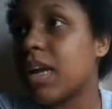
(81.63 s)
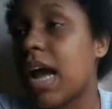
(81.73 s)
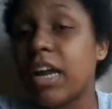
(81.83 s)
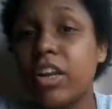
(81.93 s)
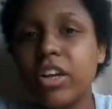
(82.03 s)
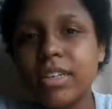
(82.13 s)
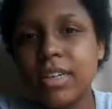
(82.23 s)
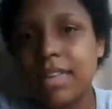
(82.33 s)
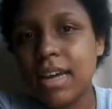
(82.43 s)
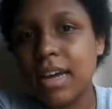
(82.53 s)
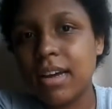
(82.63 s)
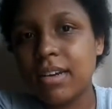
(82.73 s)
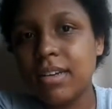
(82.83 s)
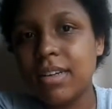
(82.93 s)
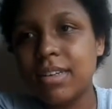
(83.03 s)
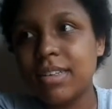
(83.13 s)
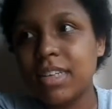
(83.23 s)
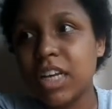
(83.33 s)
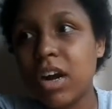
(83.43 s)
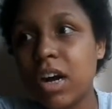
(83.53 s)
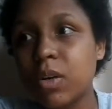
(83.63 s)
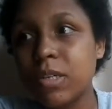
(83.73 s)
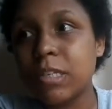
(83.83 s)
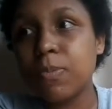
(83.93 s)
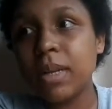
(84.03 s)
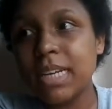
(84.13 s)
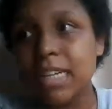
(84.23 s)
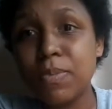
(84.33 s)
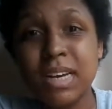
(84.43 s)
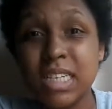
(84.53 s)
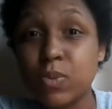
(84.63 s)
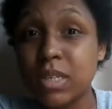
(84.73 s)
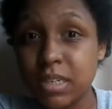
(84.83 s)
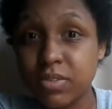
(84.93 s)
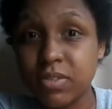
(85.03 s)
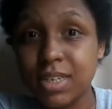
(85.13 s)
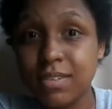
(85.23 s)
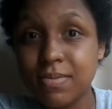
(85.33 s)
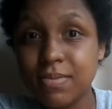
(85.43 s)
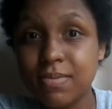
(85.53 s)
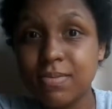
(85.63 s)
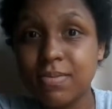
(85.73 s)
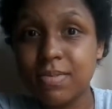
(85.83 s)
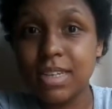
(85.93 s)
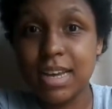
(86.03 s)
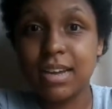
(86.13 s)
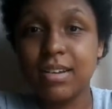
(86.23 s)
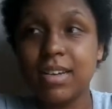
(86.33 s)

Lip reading: I learned that God was pleased because I was suffering. Yeah.